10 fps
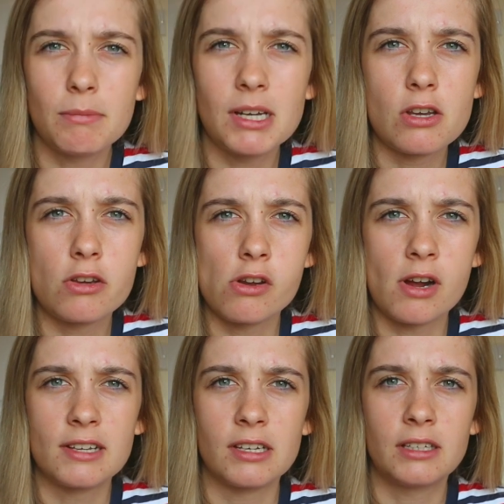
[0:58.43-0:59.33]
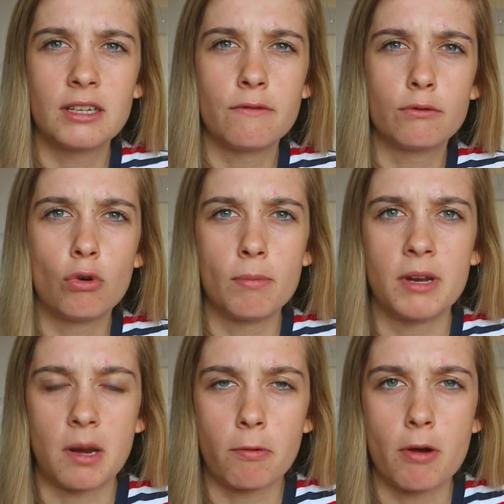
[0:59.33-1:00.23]
Manchester United give Dortmund
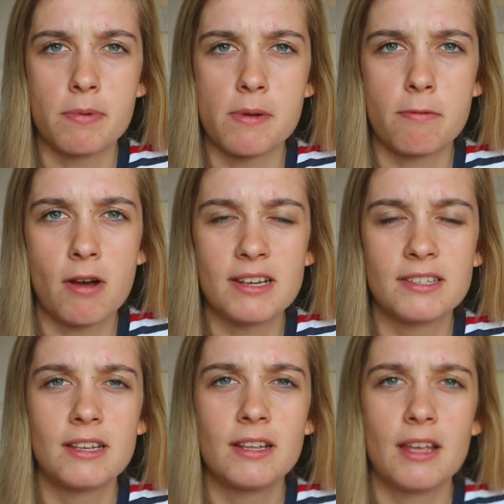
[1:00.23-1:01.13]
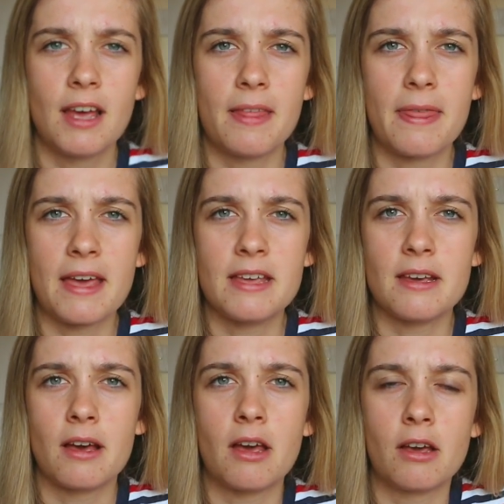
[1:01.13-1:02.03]
an appropriate price and
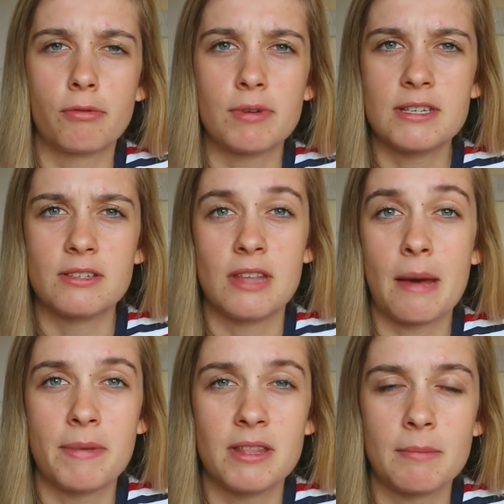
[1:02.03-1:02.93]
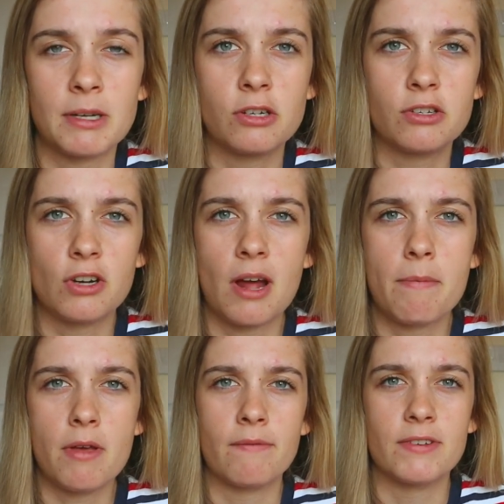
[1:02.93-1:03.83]
they agree to that bid that Manchester United
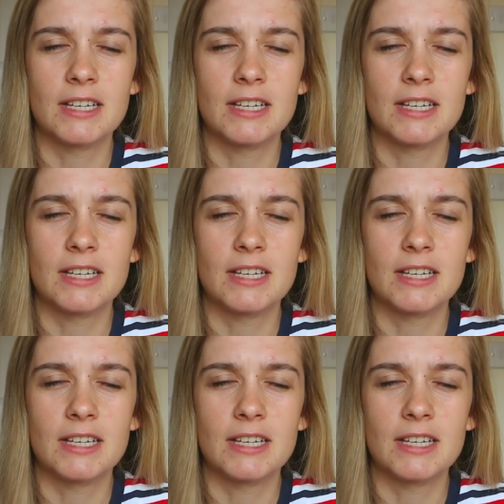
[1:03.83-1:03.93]
put in for